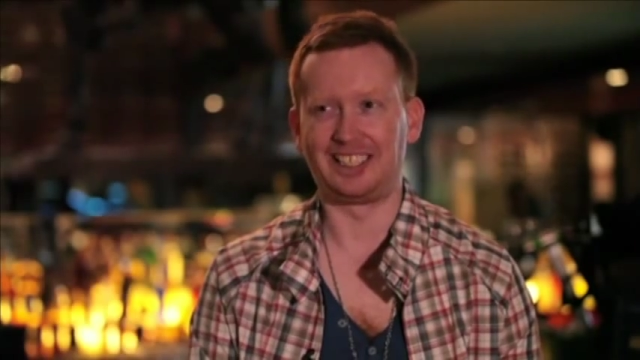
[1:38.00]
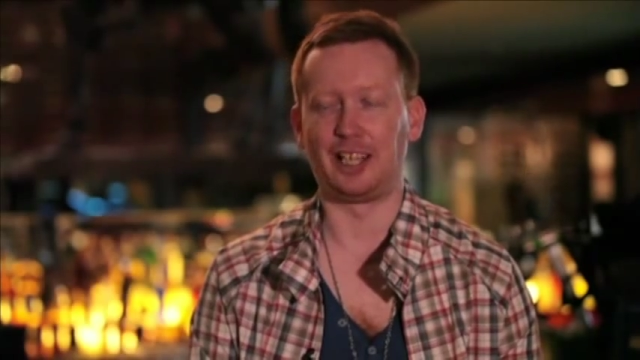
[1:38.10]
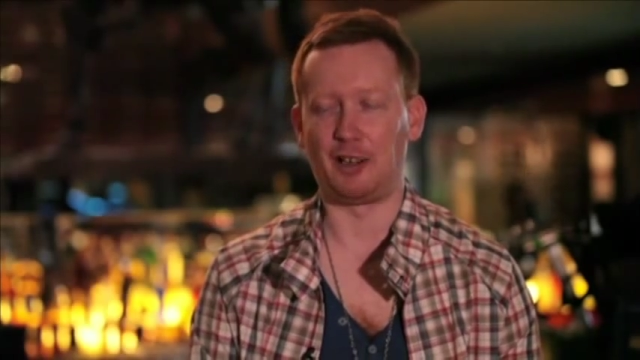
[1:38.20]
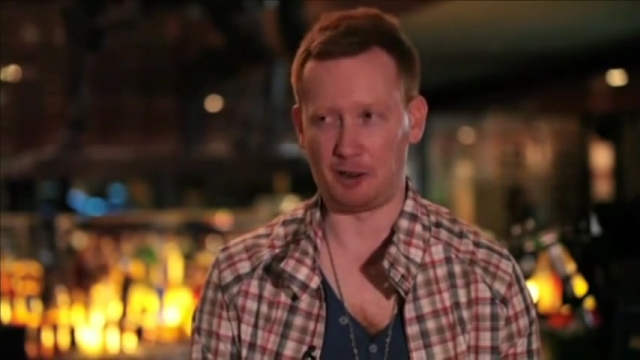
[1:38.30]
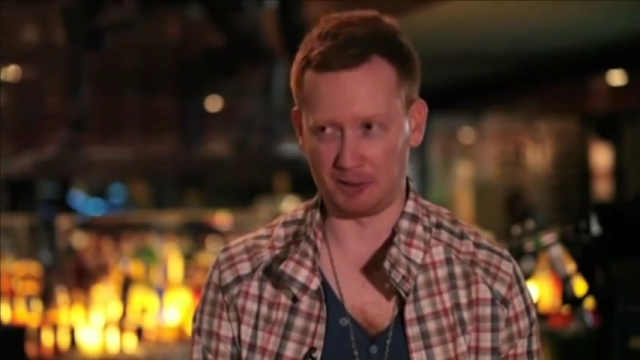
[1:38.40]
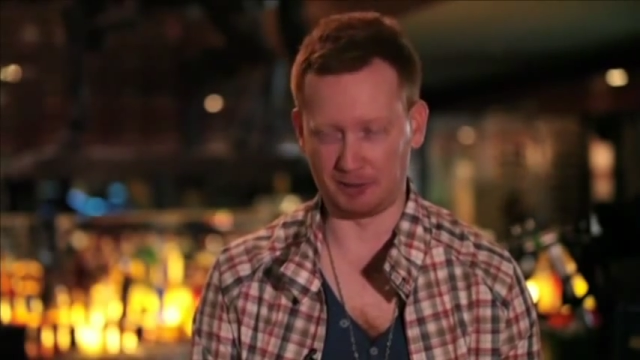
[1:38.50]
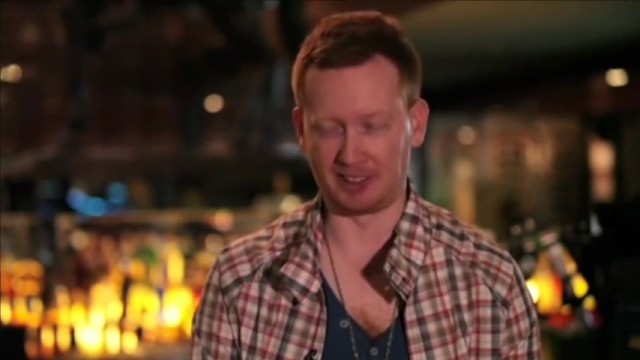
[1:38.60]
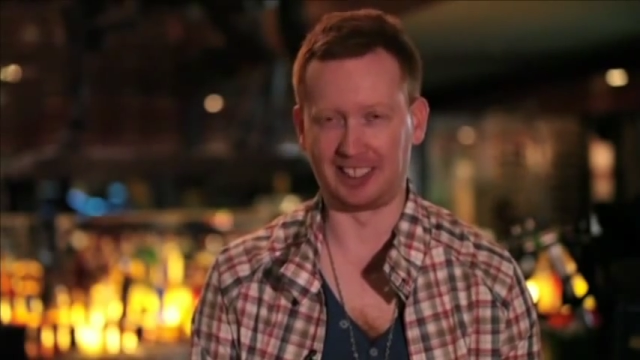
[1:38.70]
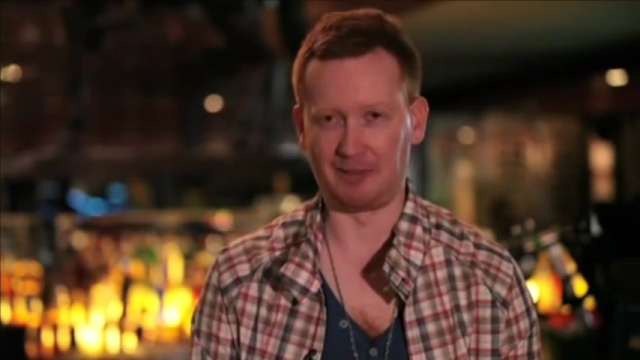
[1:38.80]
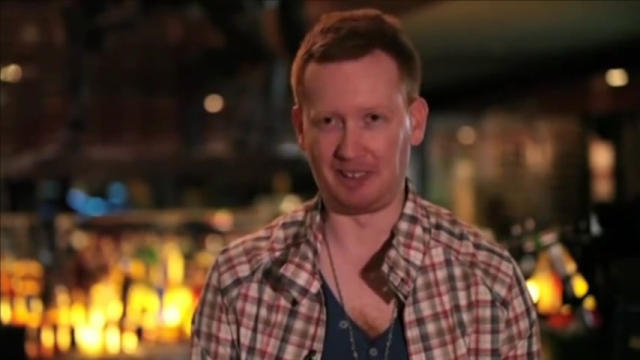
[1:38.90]
So I always wear
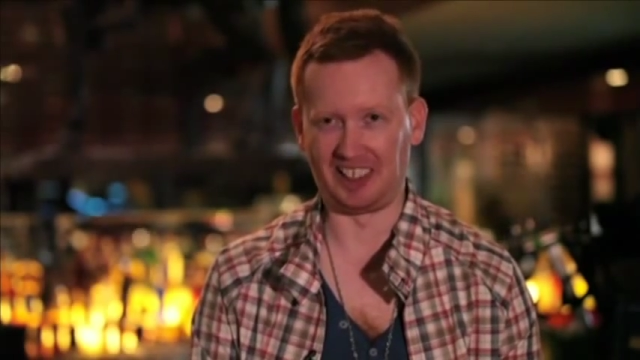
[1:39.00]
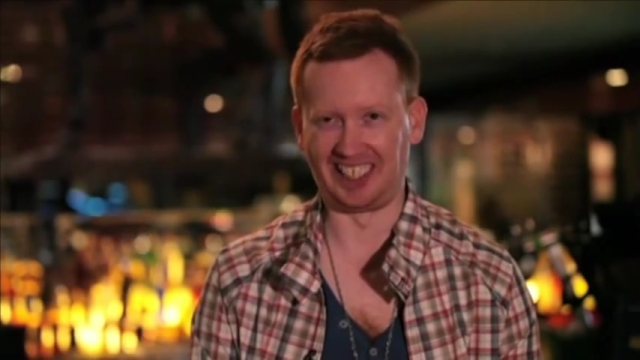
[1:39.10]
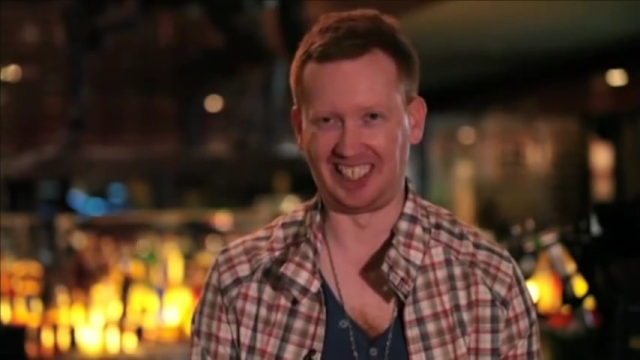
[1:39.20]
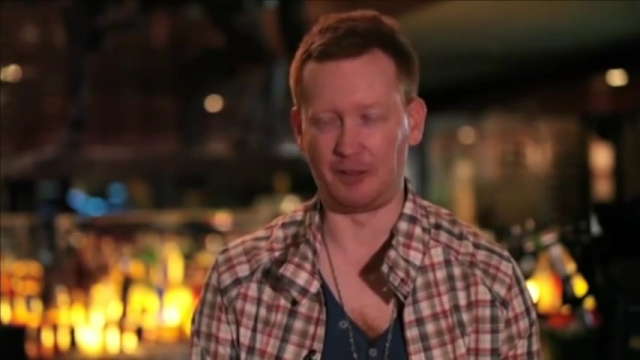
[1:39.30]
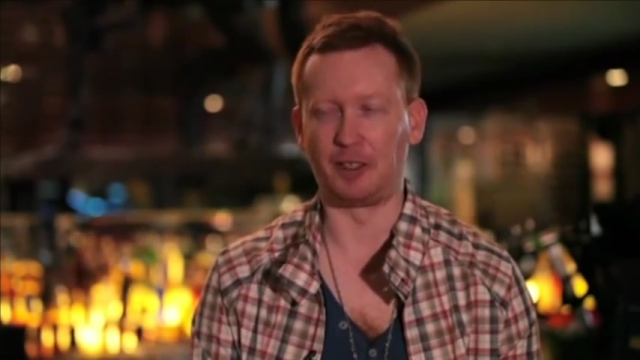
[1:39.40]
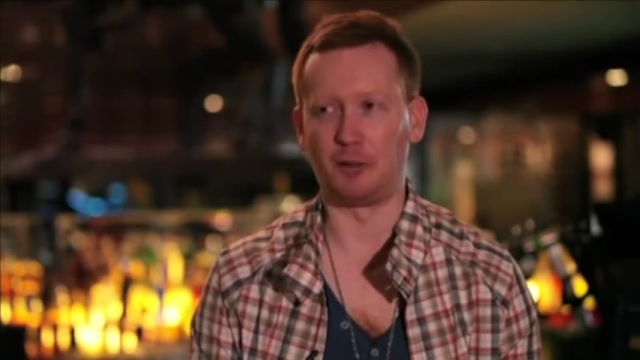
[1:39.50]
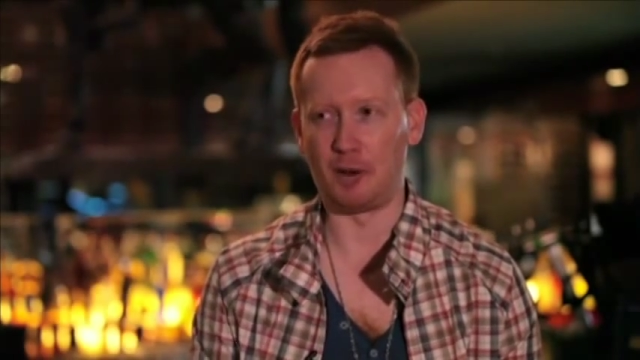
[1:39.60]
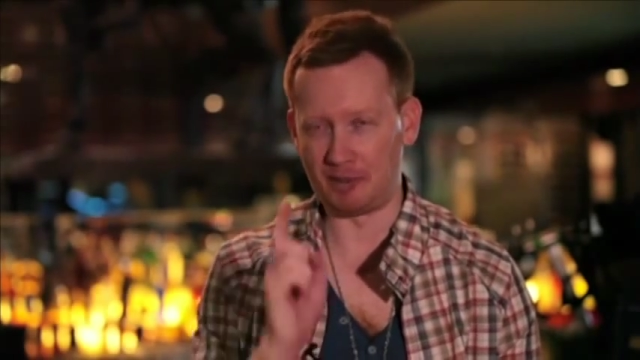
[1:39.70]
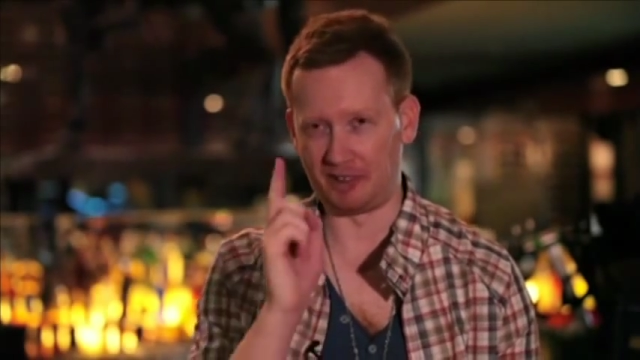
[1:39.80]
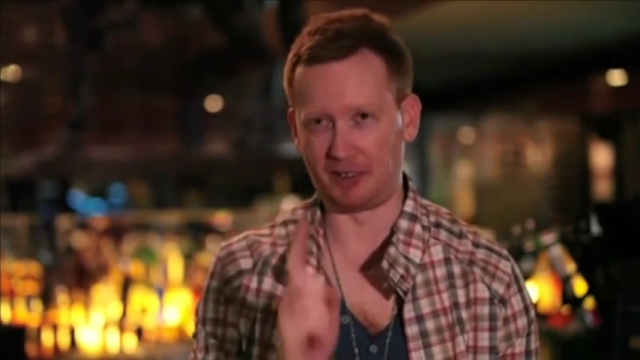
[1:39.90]
the same pair of underpants. I've only got
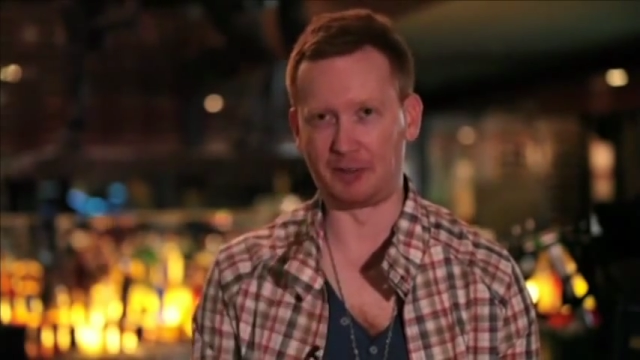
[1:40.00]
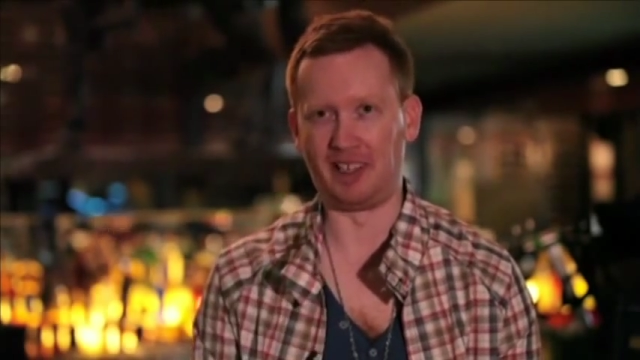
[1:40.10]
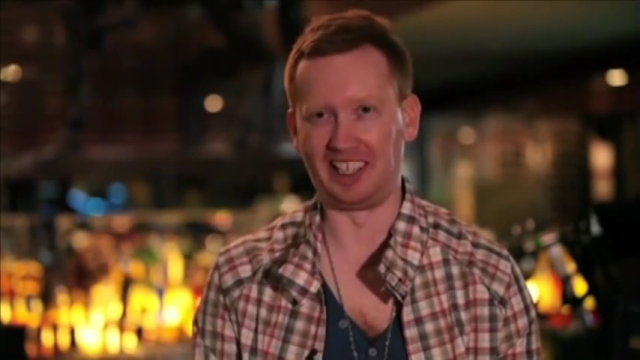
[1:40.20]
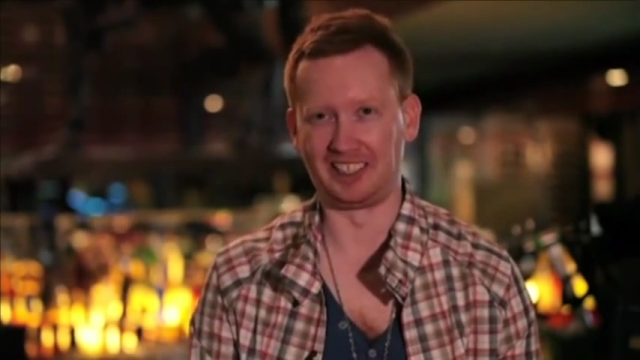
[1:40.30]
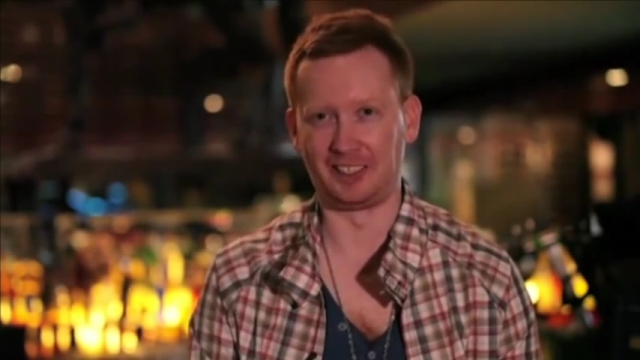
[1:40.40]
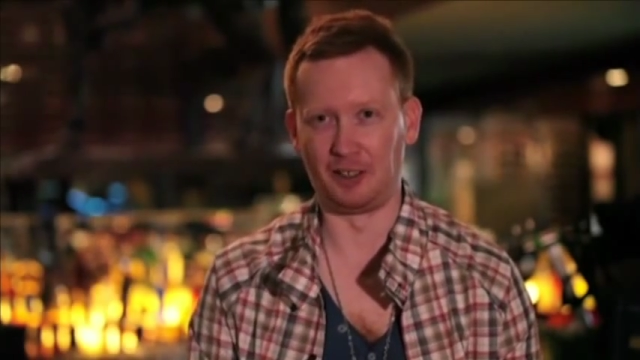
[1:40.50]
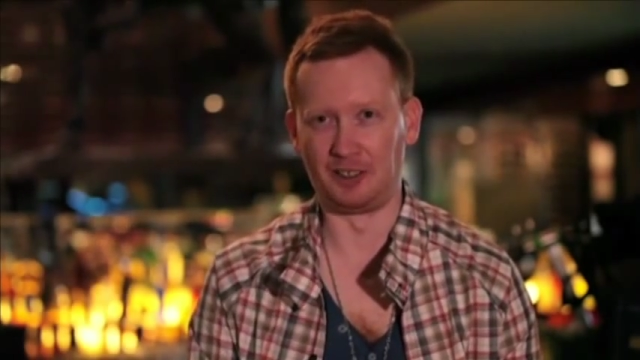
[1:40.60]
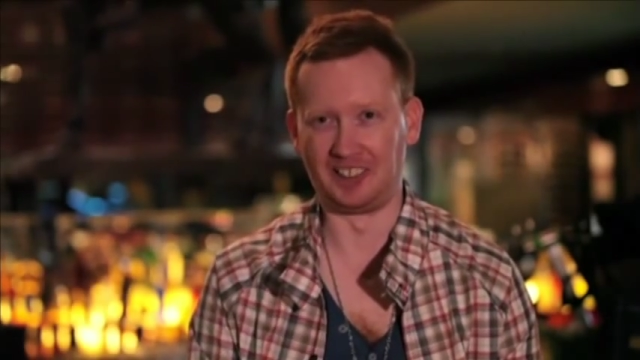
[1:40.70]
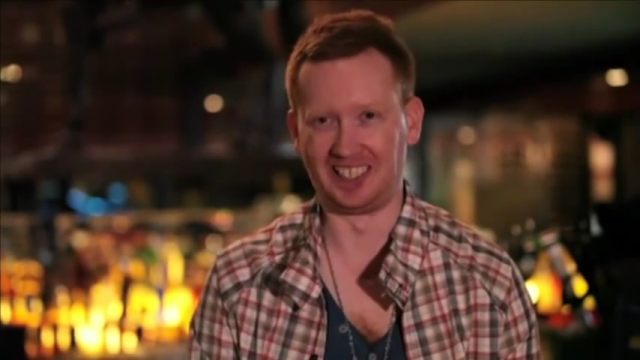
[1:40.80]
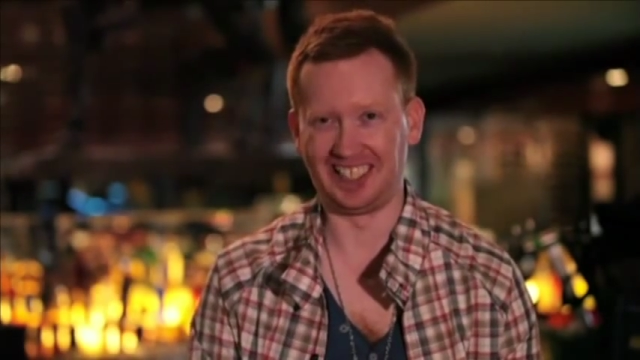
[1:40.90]
one pair of underpants,
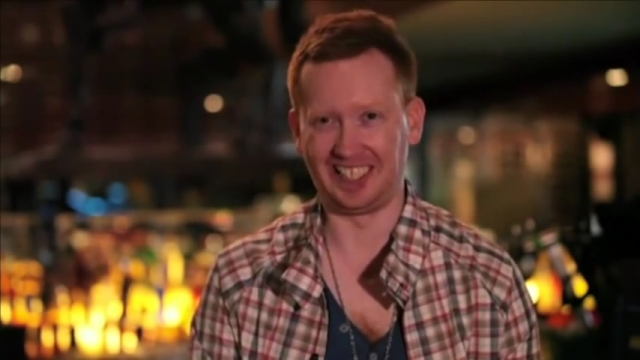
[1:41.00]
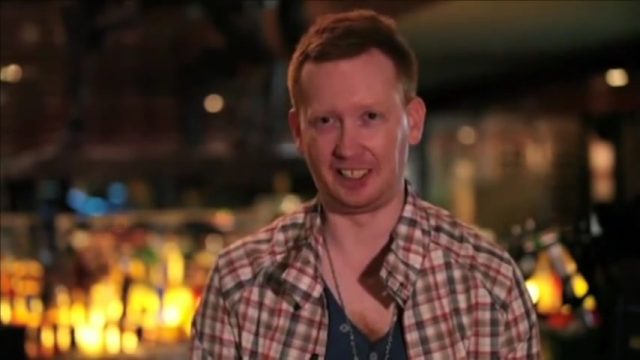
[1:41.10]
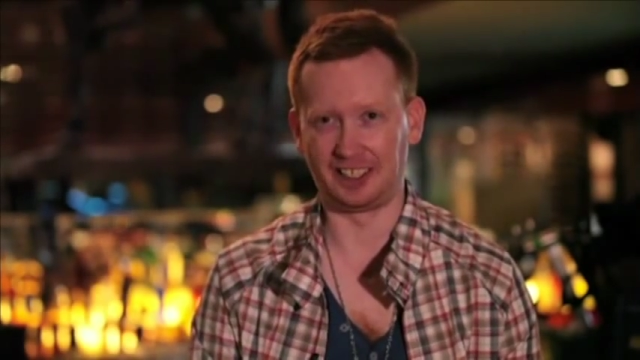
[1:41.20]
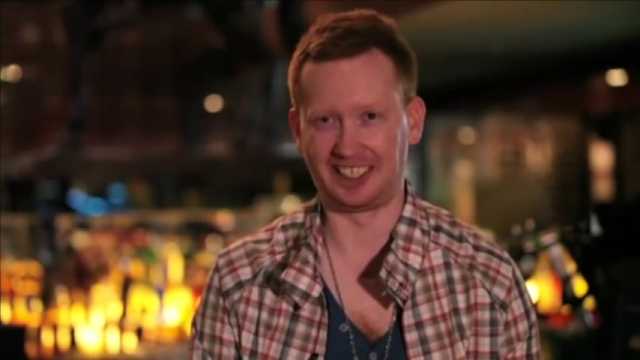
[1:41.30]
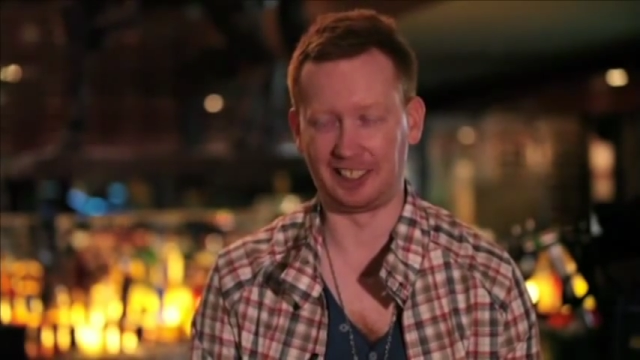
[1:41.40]
so I just...